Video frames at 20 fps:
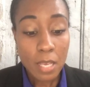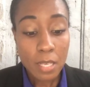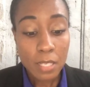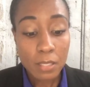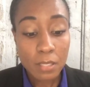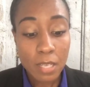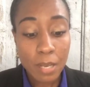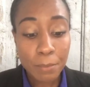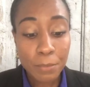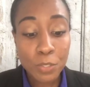
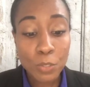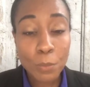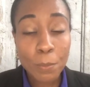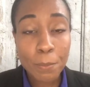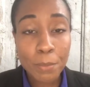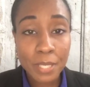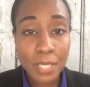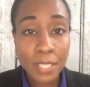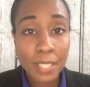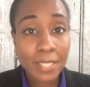
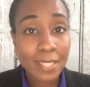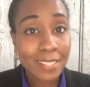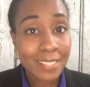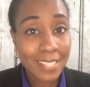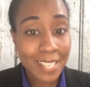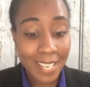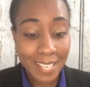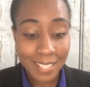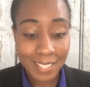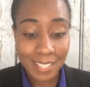W.B.
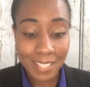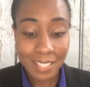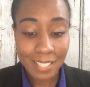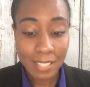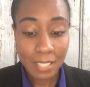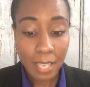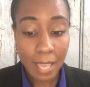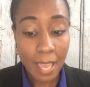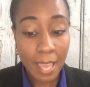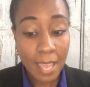Yeats,
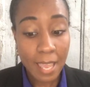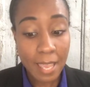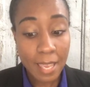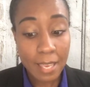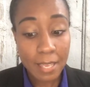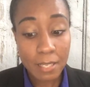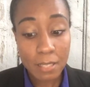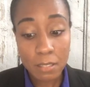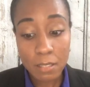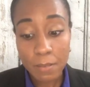
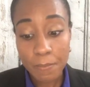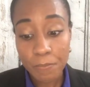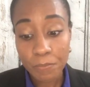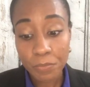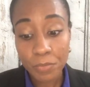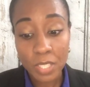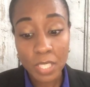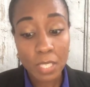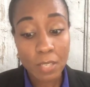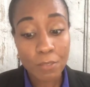and
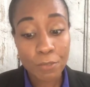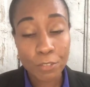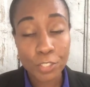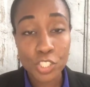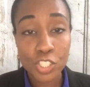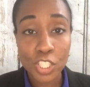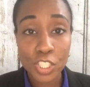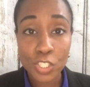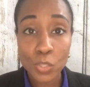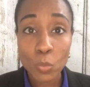
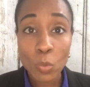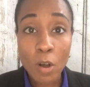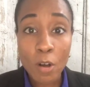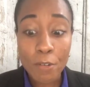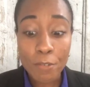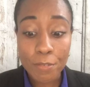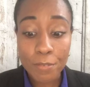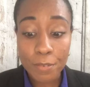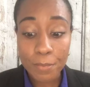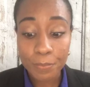Virginia
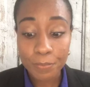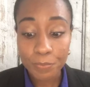Woolf.